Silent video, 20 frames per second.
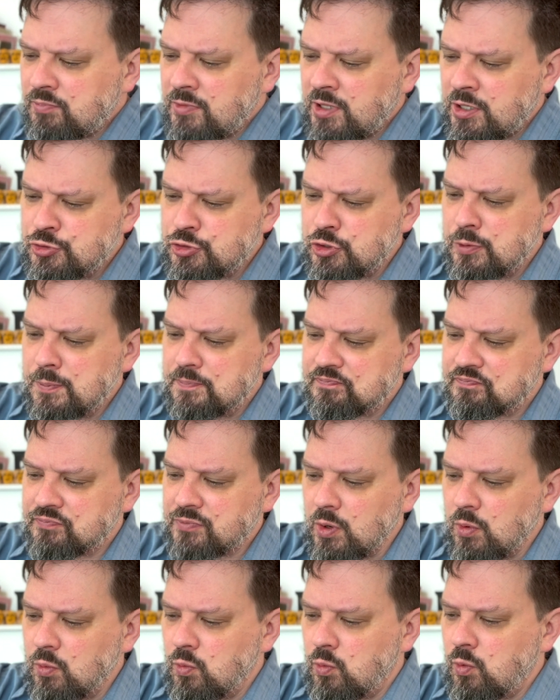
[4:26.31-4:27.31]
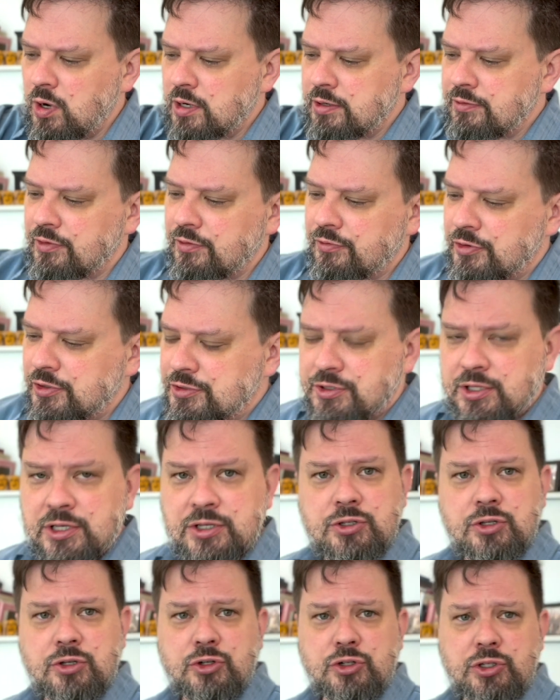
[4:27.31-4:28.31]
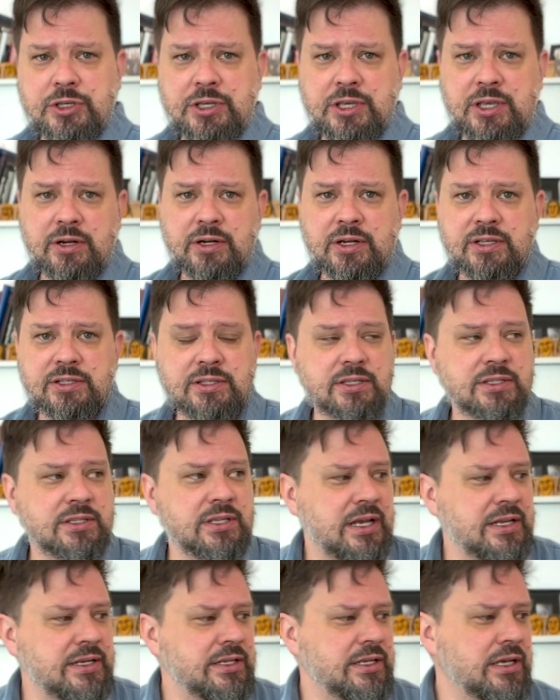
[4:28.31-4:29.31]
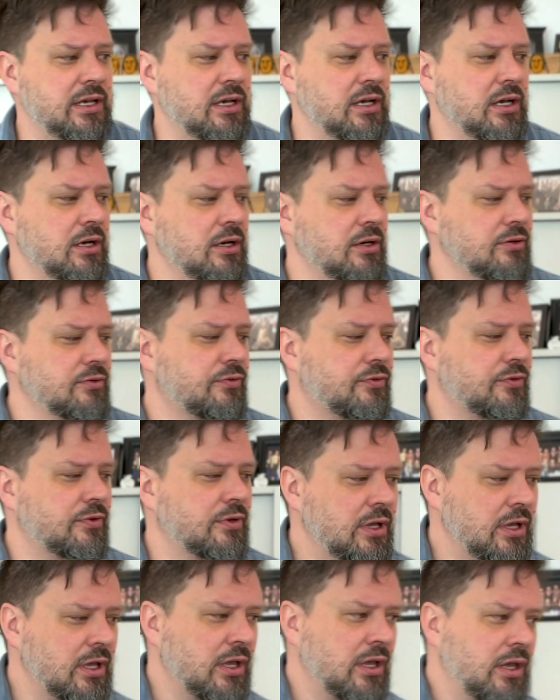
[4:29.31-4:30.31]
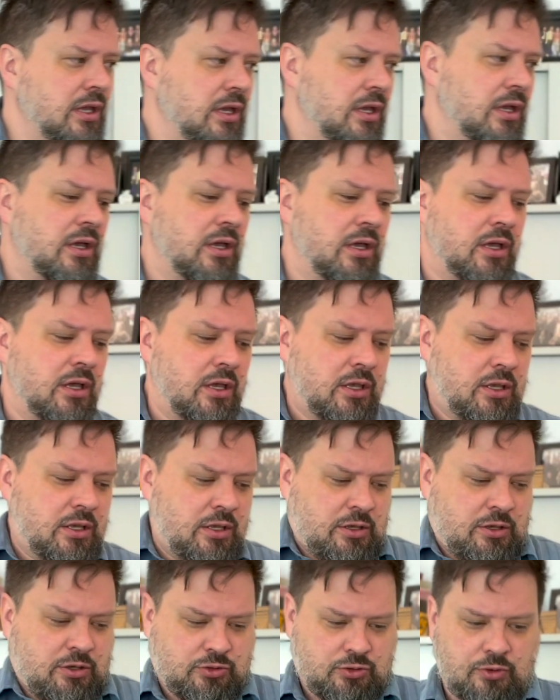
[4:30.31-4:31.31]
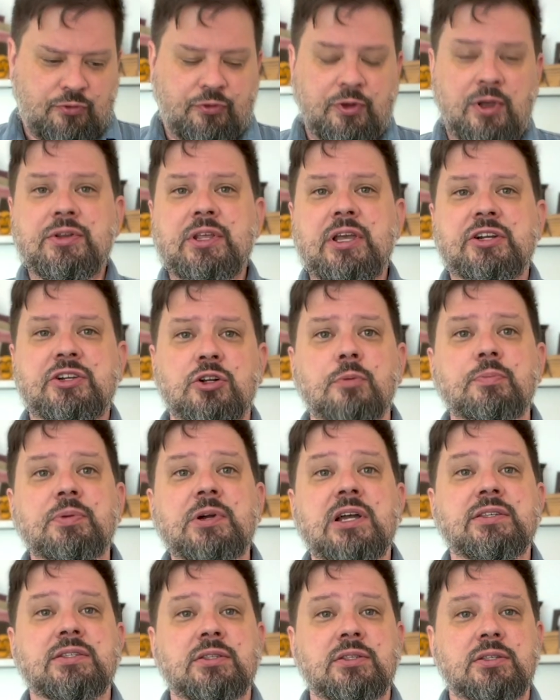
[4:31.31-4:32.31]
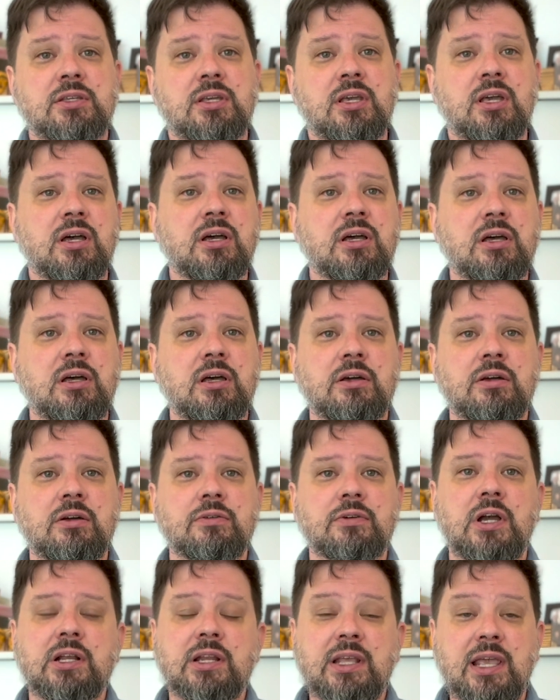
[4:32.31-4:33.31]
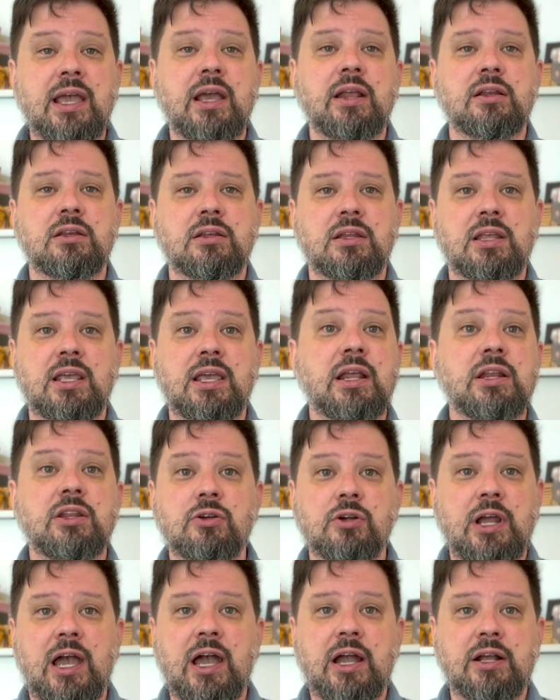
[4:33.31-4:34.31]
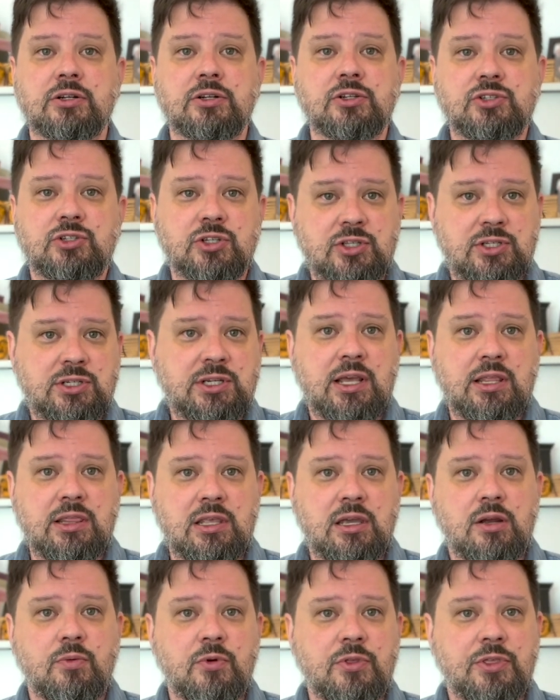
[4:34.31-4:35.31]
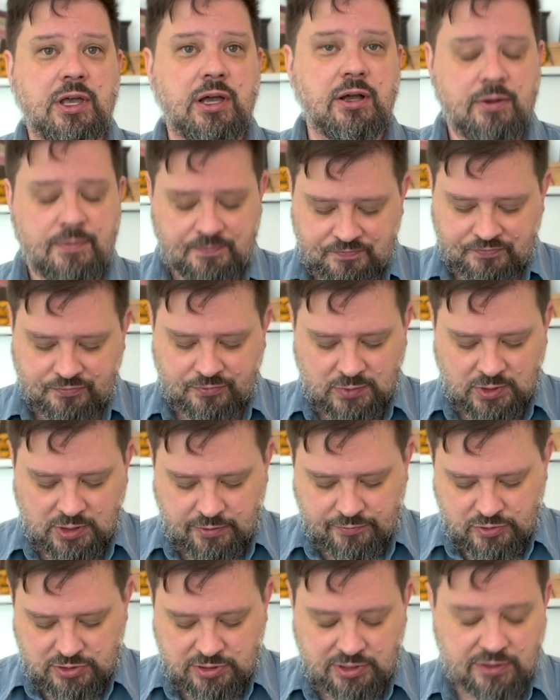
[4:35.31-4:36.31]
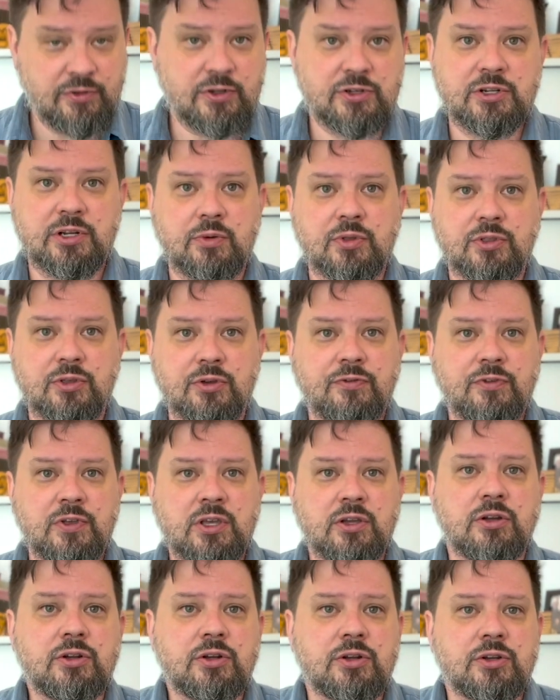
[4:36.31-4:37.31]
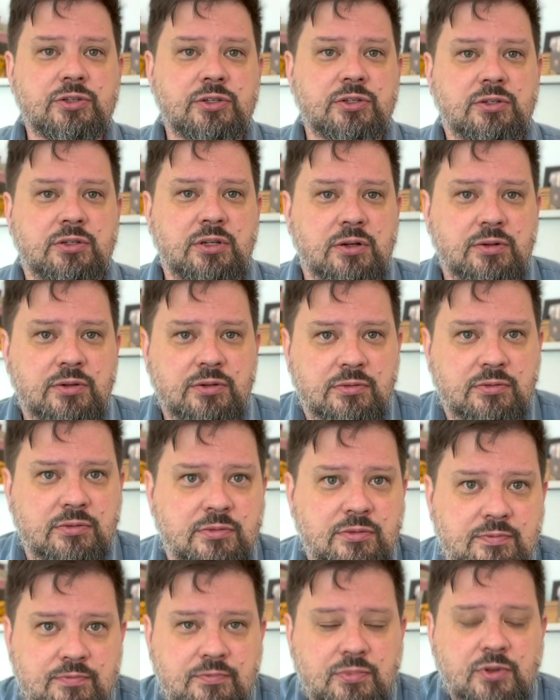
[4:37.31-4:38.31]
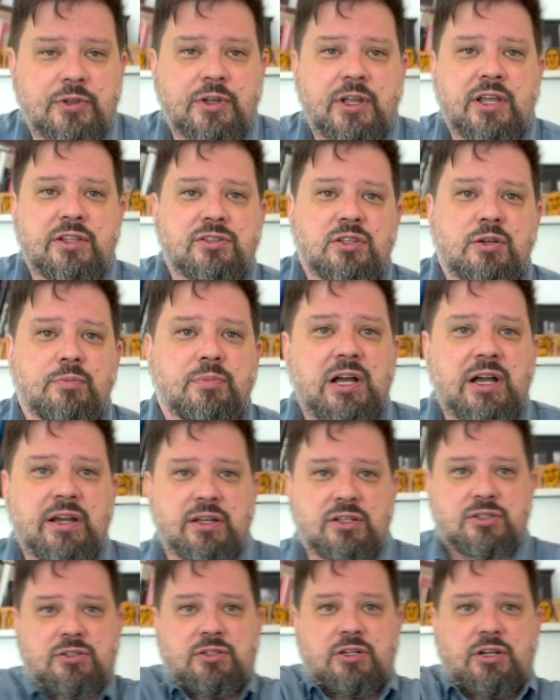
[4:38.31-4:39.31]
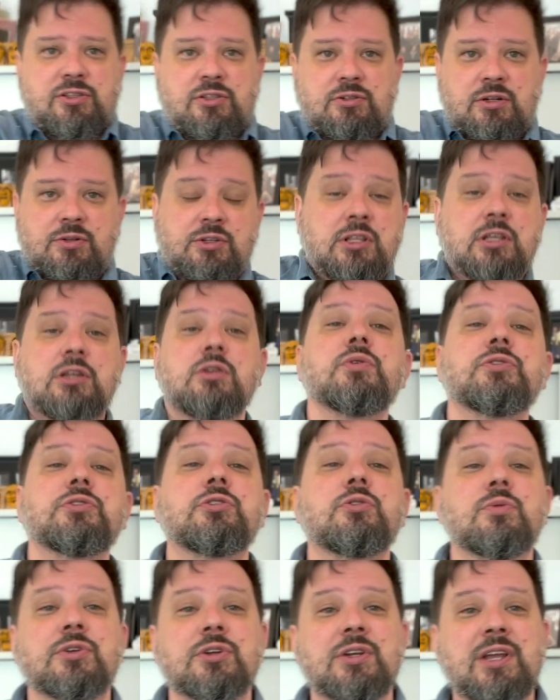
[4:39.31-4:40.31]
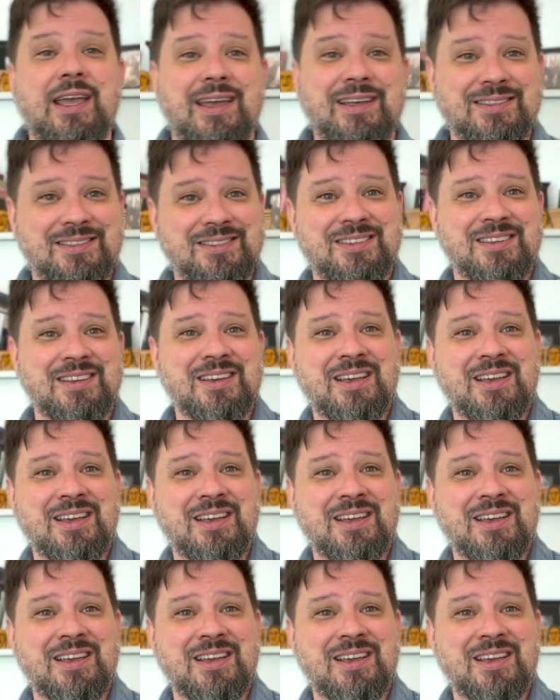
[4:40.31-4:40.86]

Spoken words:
So one of the first things you usually hear is this idea of sort of foundational presence, right? Can your actors just stand there without nervously fidgeting with their fingers, putting their hands in their pockets, cross their arms? Do they know what to do with their hands?